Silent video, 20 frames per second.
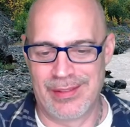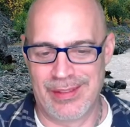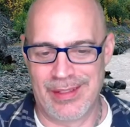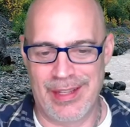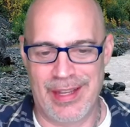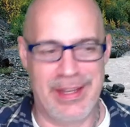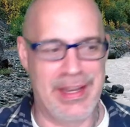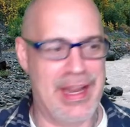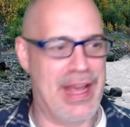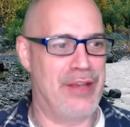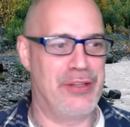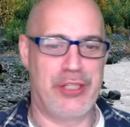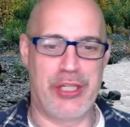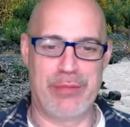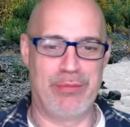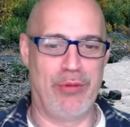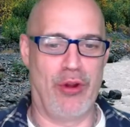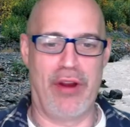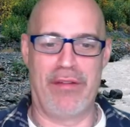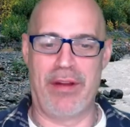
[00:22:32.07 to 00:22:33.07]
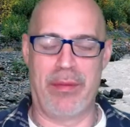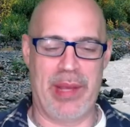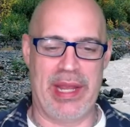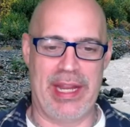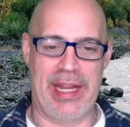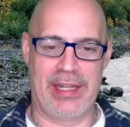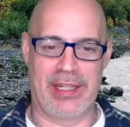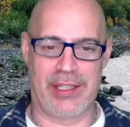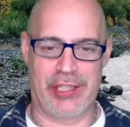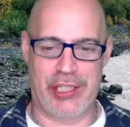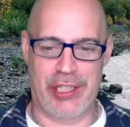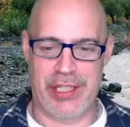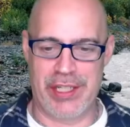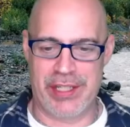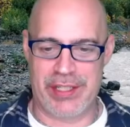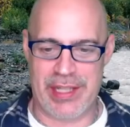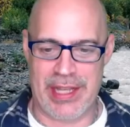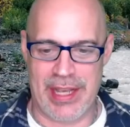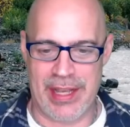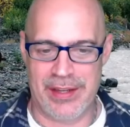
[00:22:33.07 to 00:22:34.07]
And now she's more of a pain because she
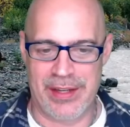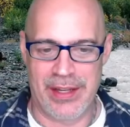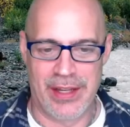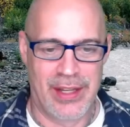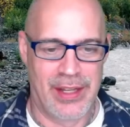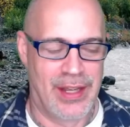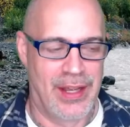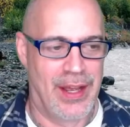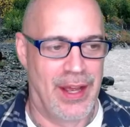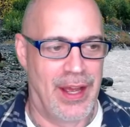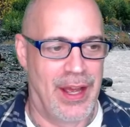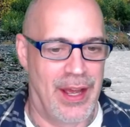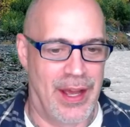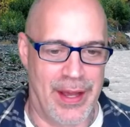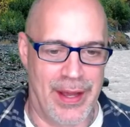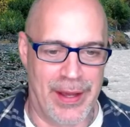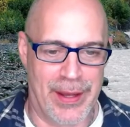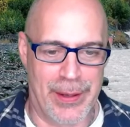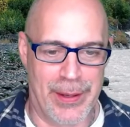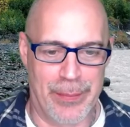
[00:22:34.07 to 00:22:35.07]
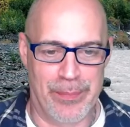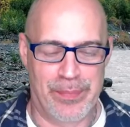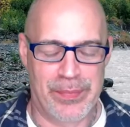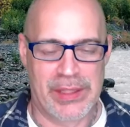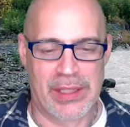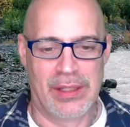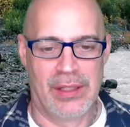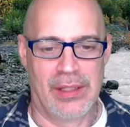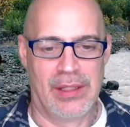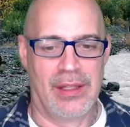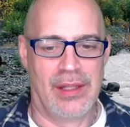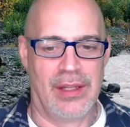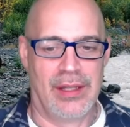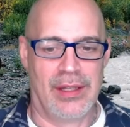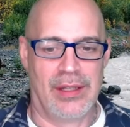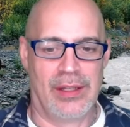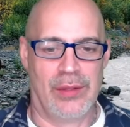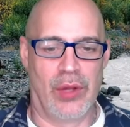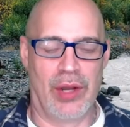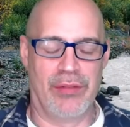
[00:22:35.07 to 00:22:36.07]
just had
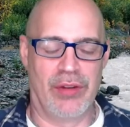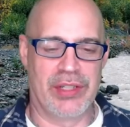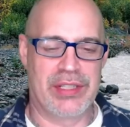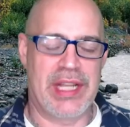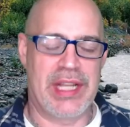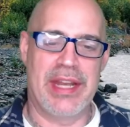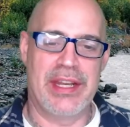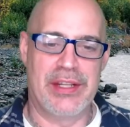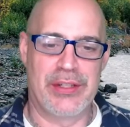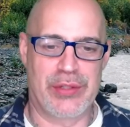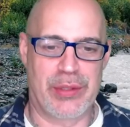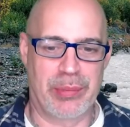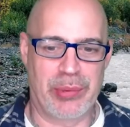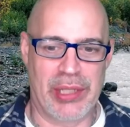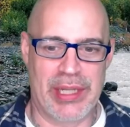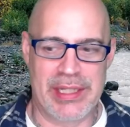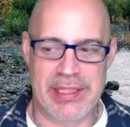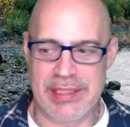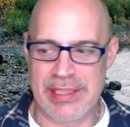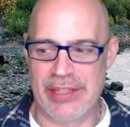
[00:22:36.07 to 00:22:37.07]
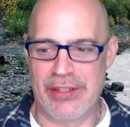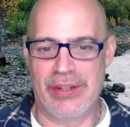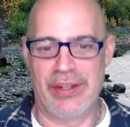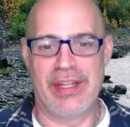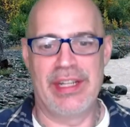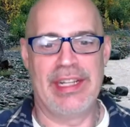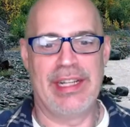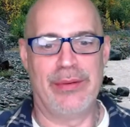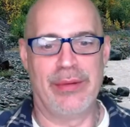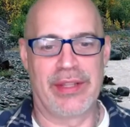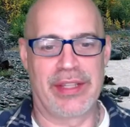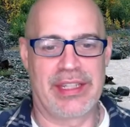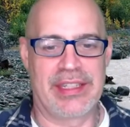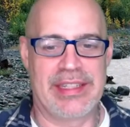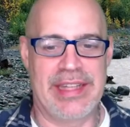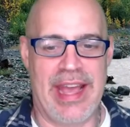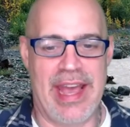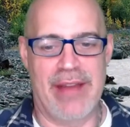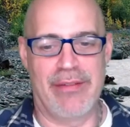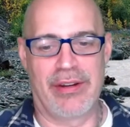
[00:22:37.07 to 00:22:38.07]
one of her tendons replaced in her knee with a
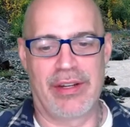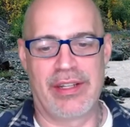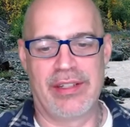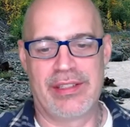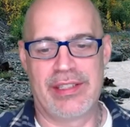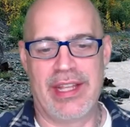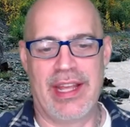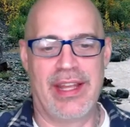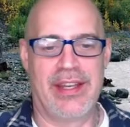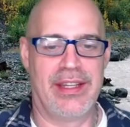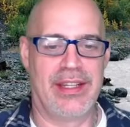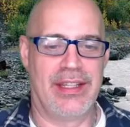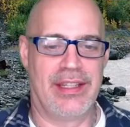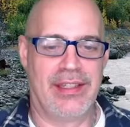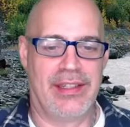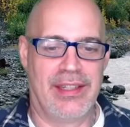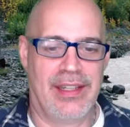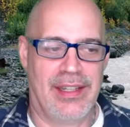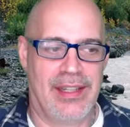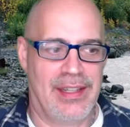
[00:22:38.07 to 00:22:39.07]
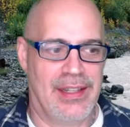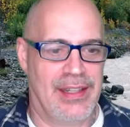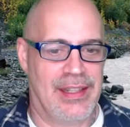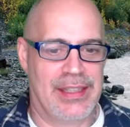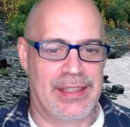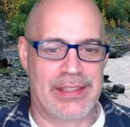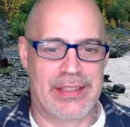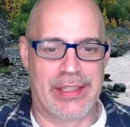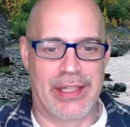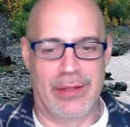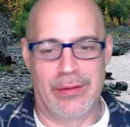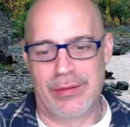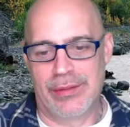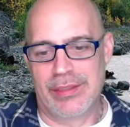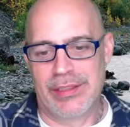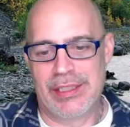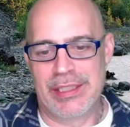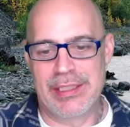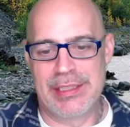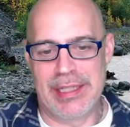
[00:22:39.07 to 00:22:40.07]
cadaver tendon. So
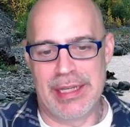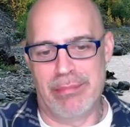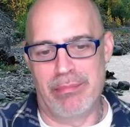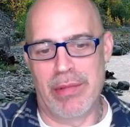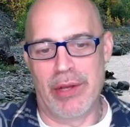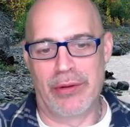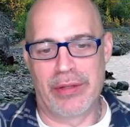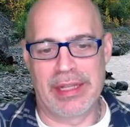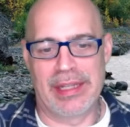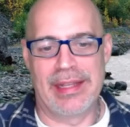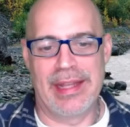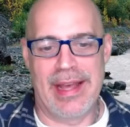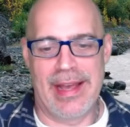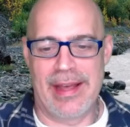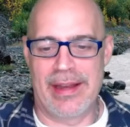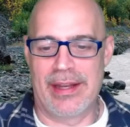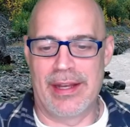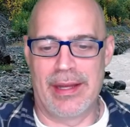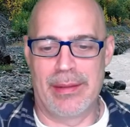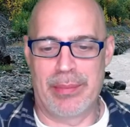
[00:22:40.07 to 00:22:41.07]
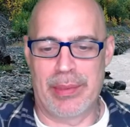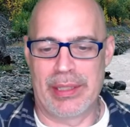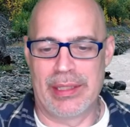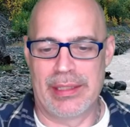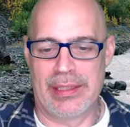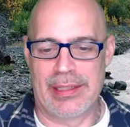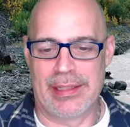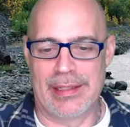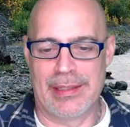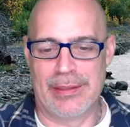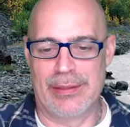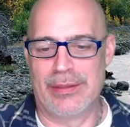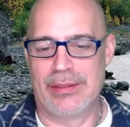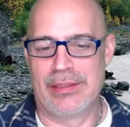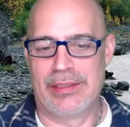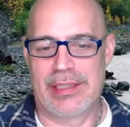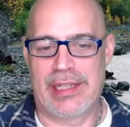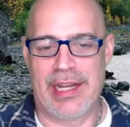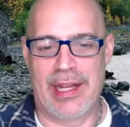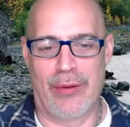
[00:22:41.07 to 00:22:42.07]
she's been milking that up. You know,
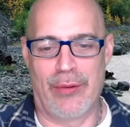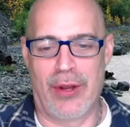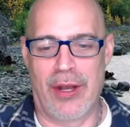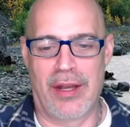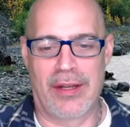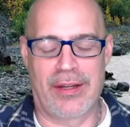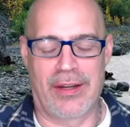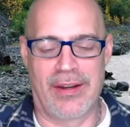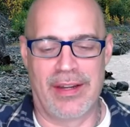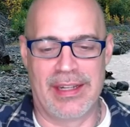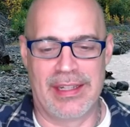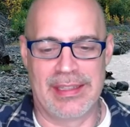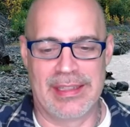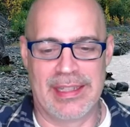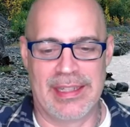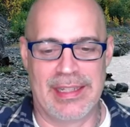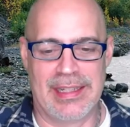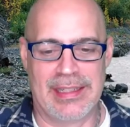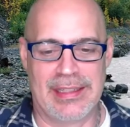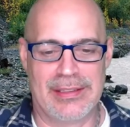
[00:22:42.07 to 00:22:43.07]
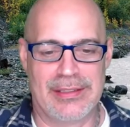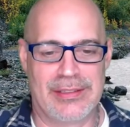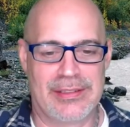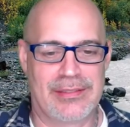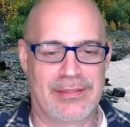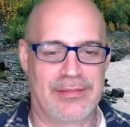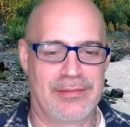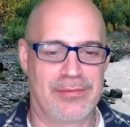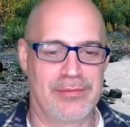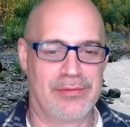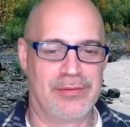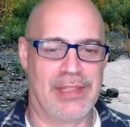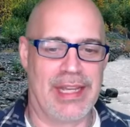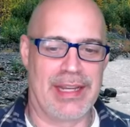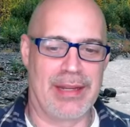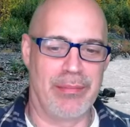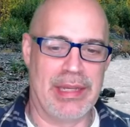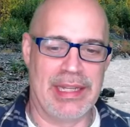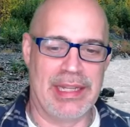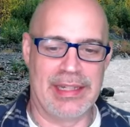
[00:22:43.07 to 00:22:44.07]
she can't walk or anything. She's
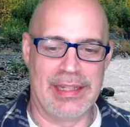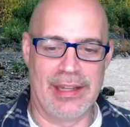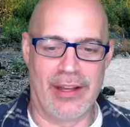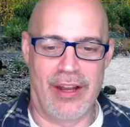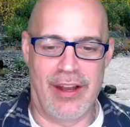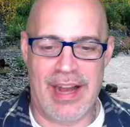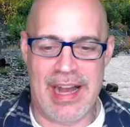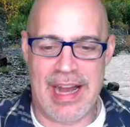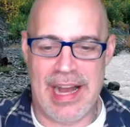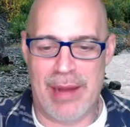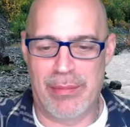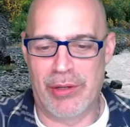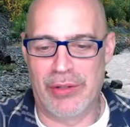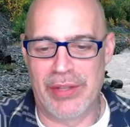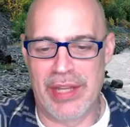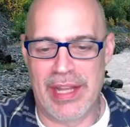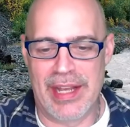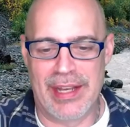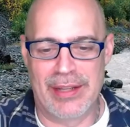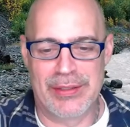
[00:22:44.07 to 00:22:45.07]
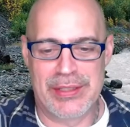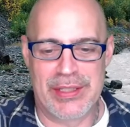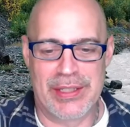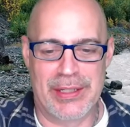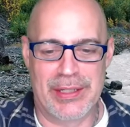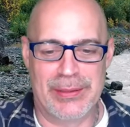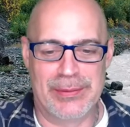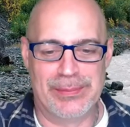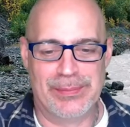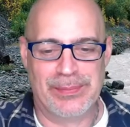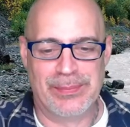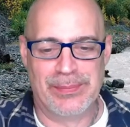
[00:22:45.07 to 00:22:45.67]
like me, all hobbled now. So,